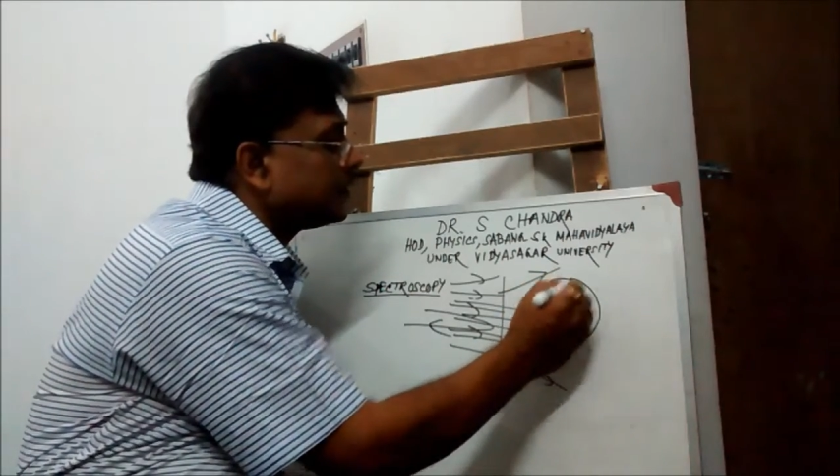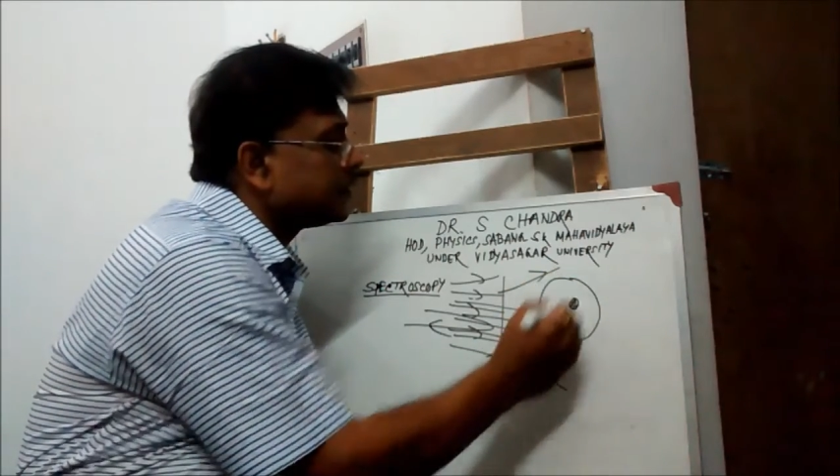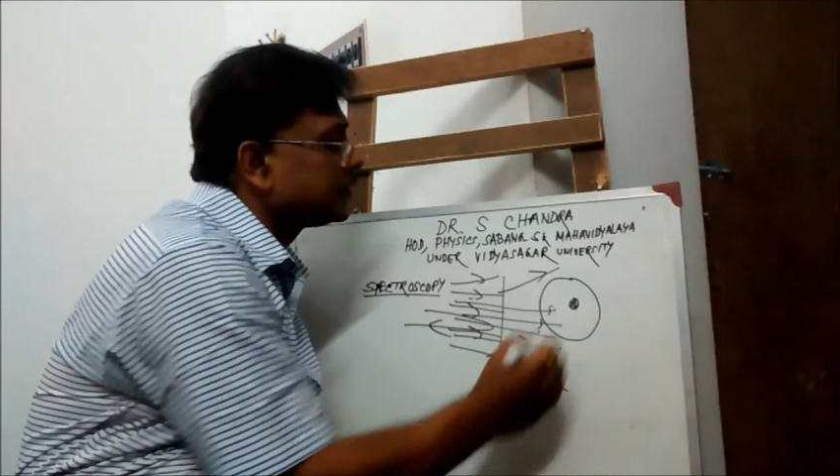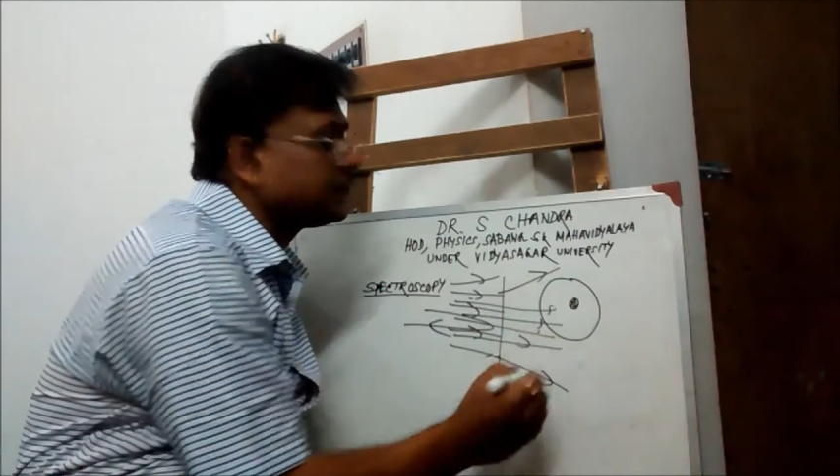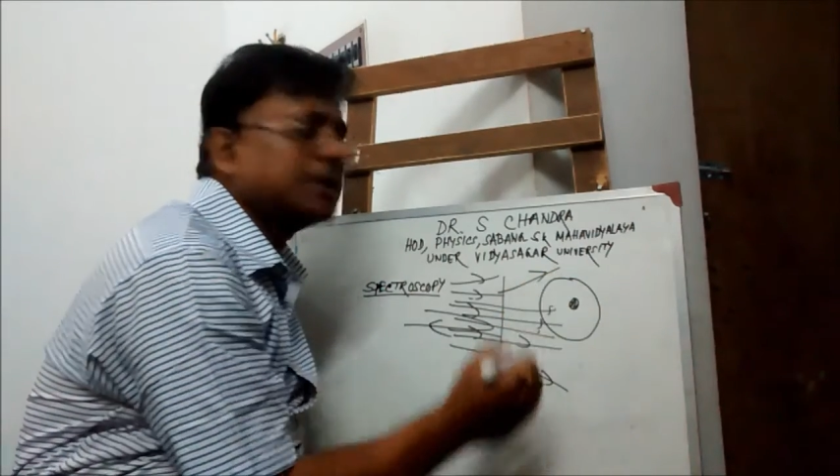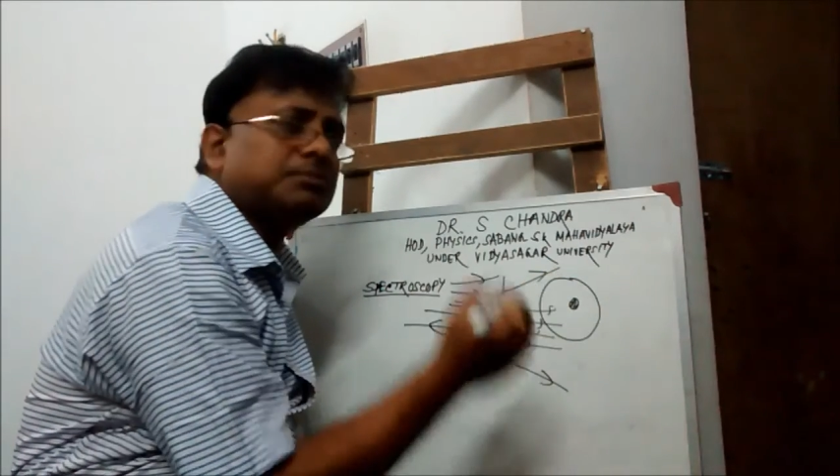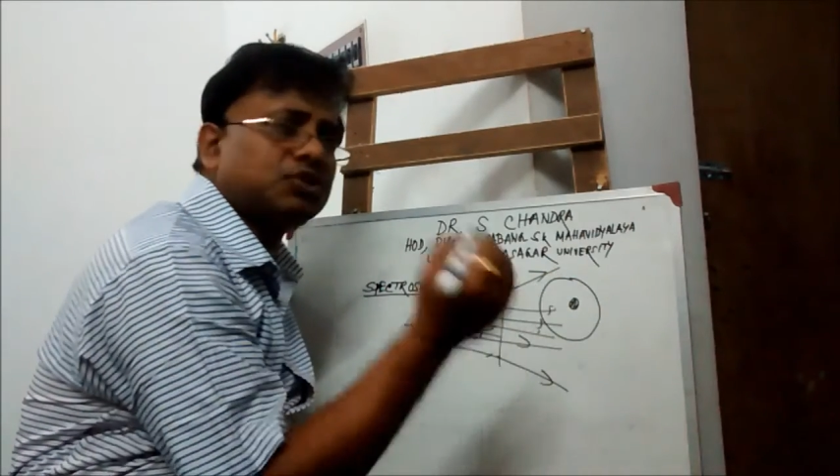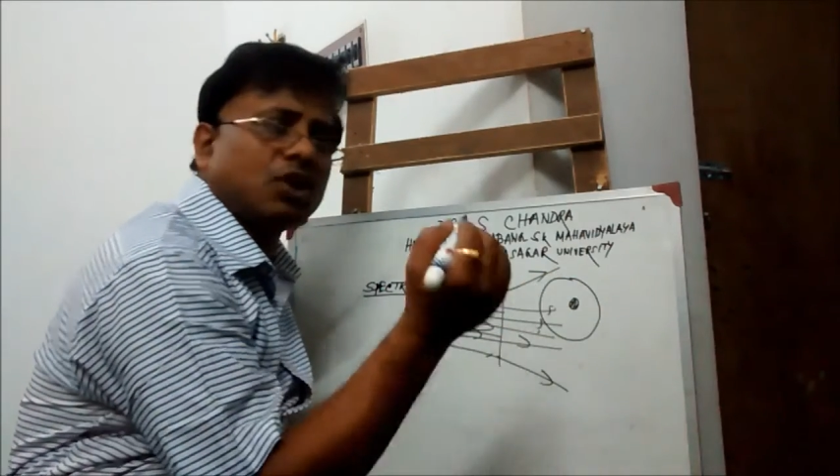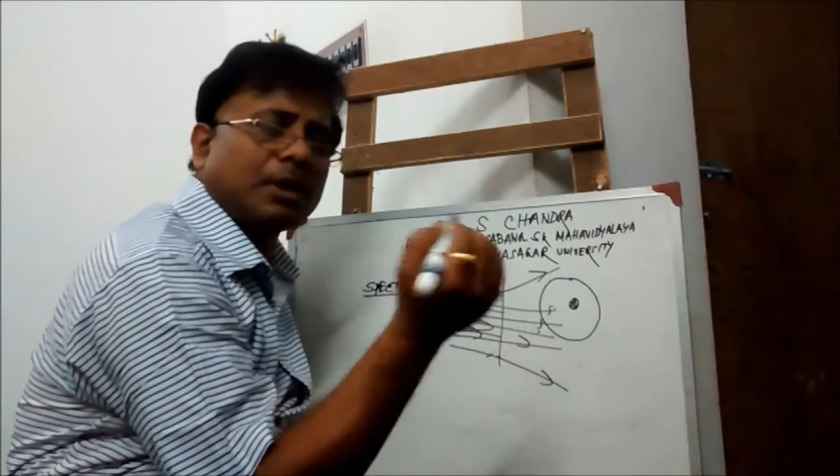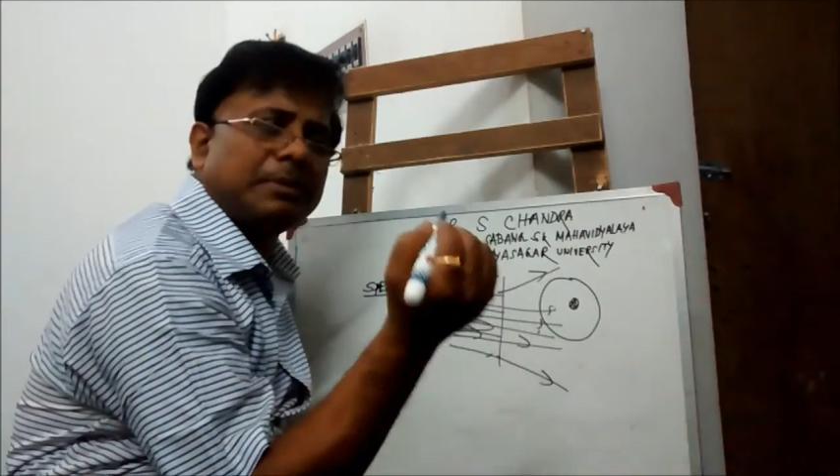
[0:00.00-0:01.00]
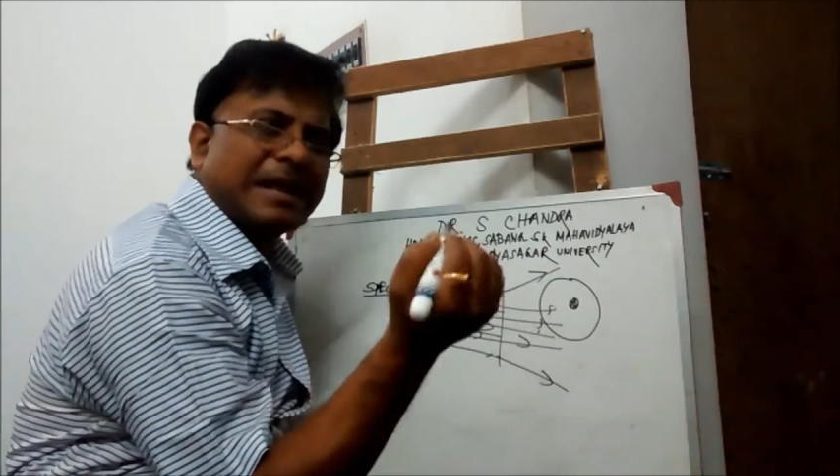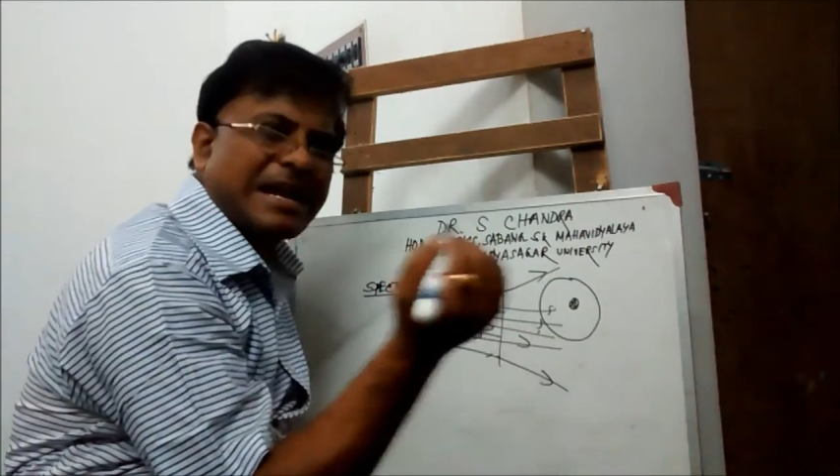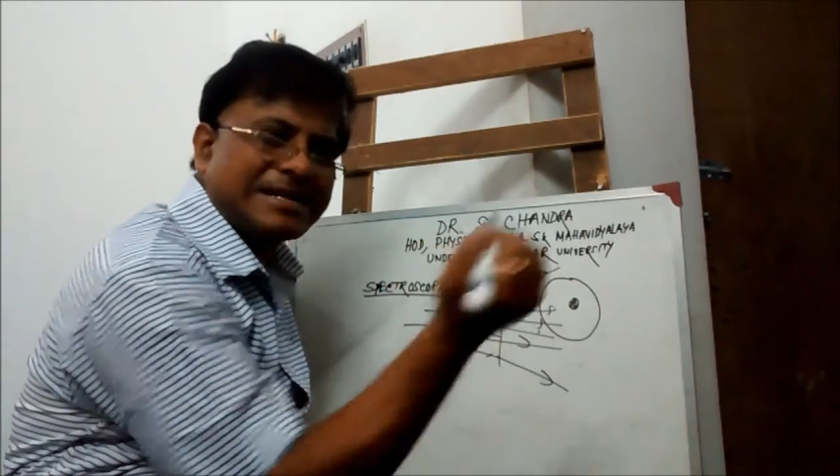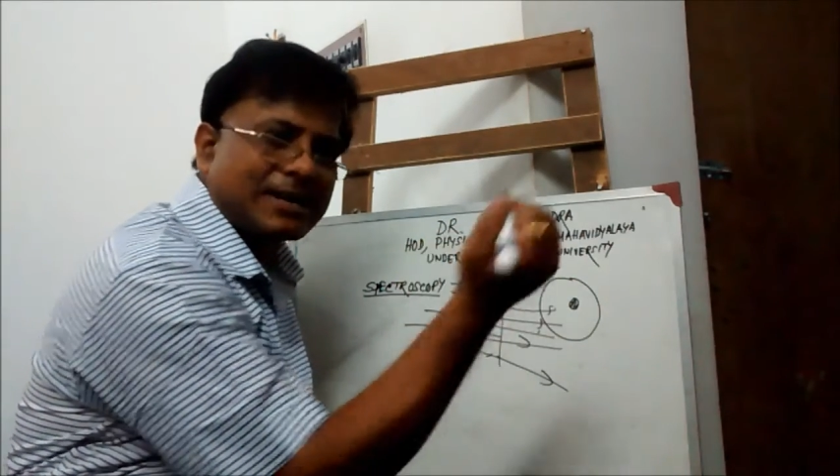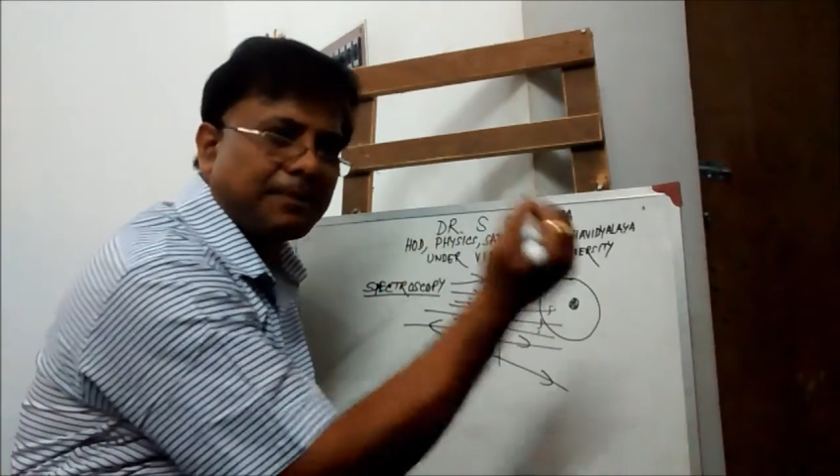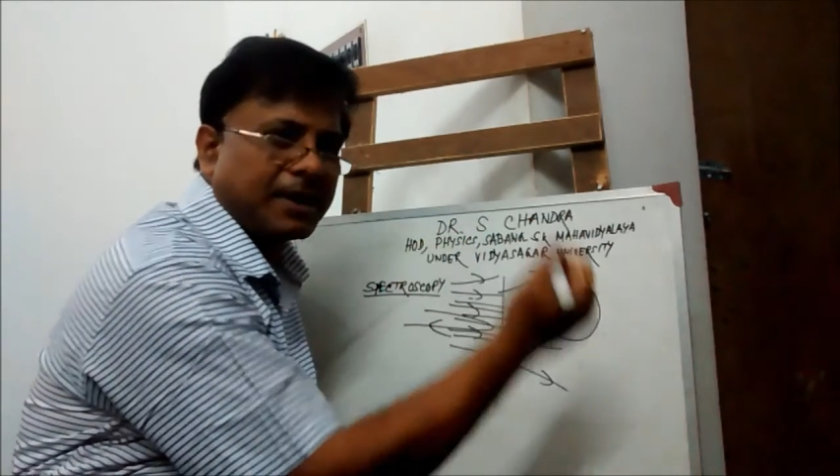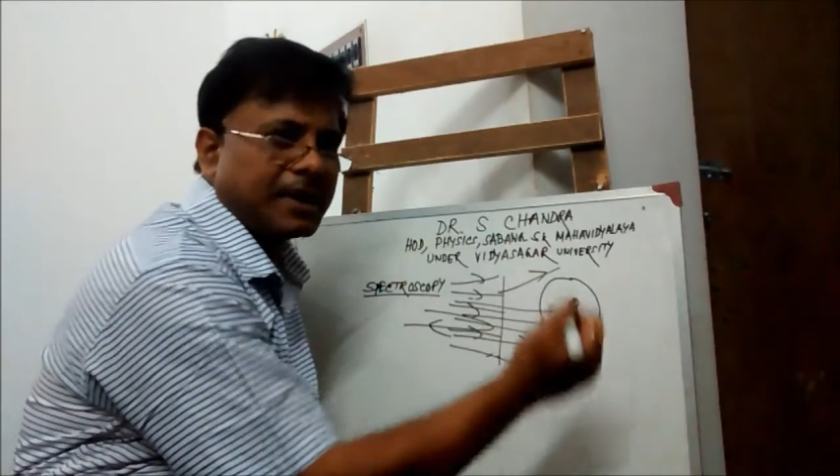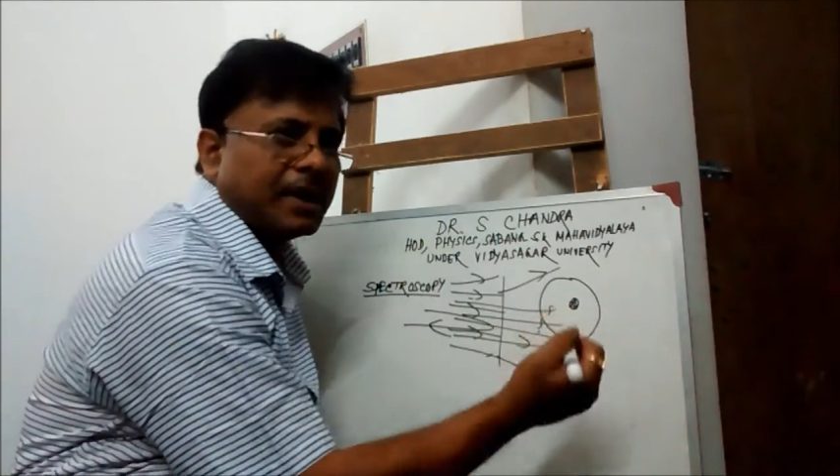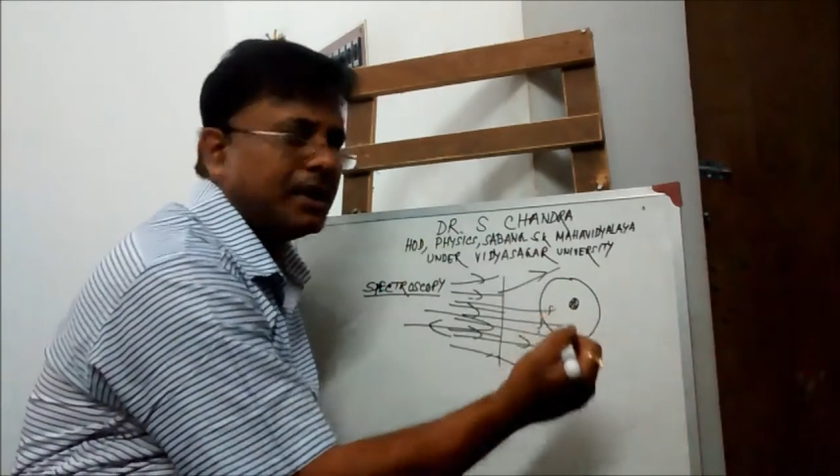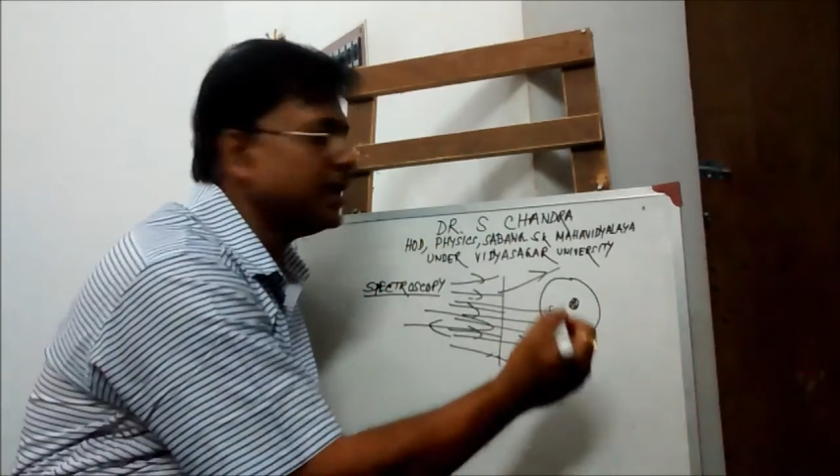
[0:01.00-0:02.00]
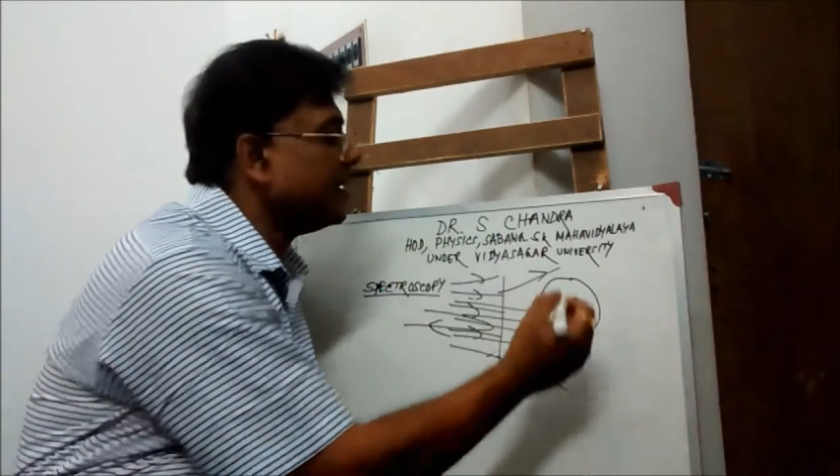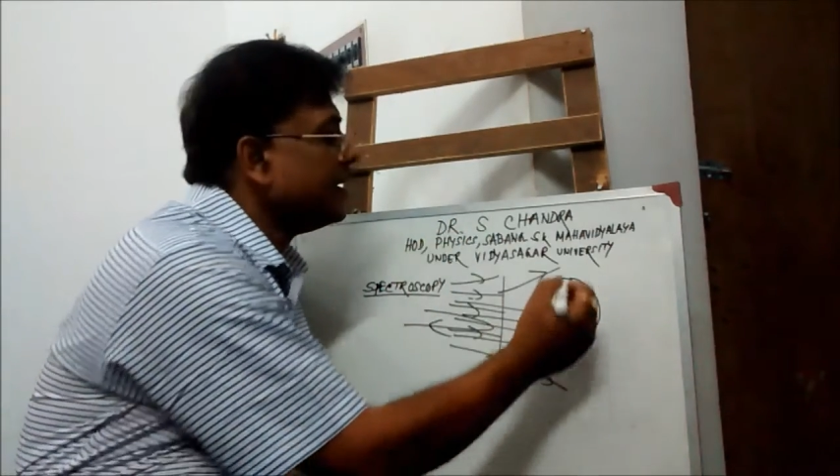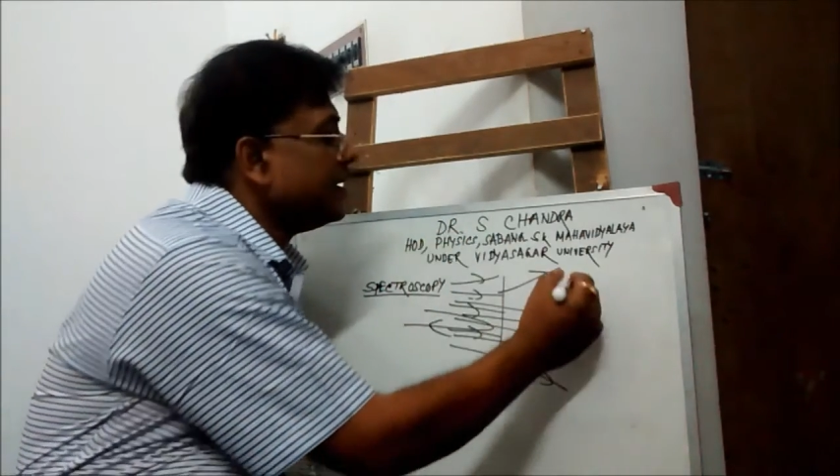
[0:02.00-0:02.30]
some sort of lighter particle